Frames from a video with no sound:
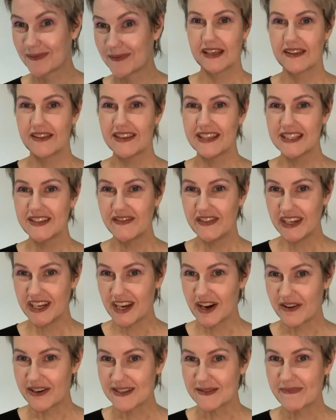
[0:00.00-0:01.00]
This
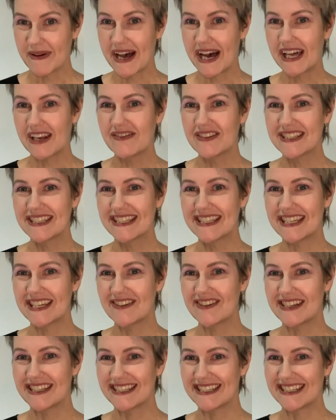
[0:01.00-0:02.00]
video is part of a
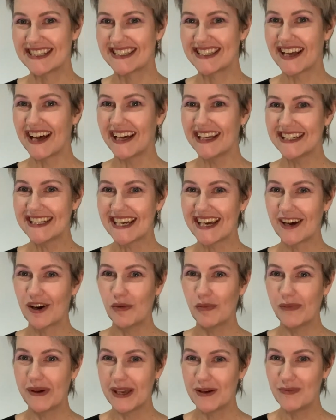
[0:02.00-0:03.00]
series designed to
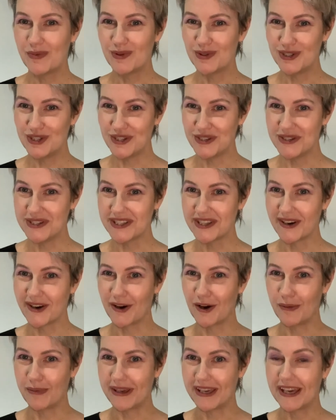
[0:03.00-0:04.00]
help people new to the
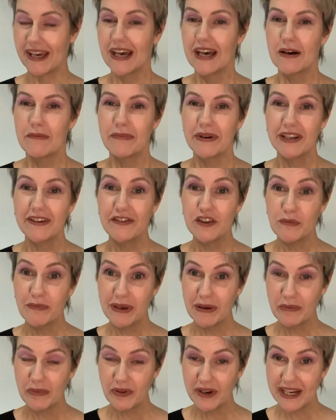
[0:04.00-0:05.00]
hobby, but if you've
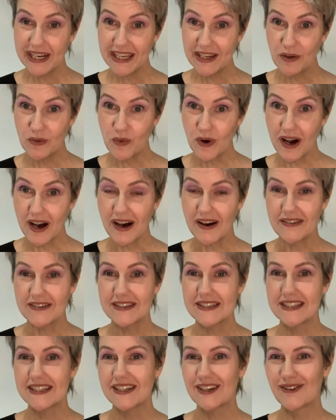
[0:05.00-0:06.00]
been breeding a while,
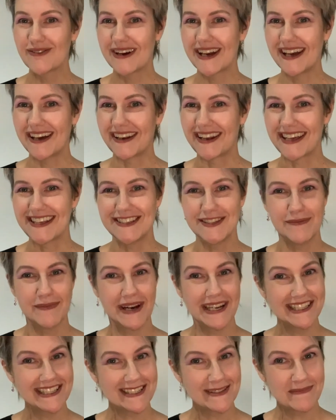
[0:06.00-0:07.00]
stick around as you
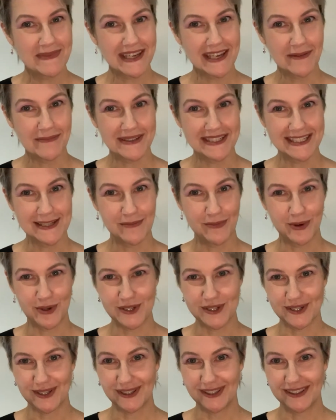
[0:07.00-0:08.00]
might just pick up a tip or
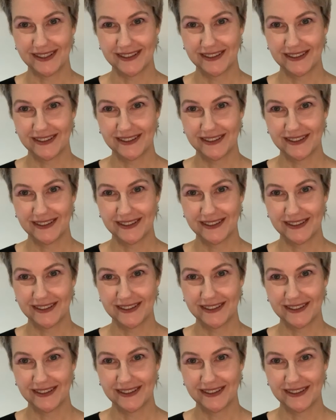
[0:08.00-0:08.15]
two.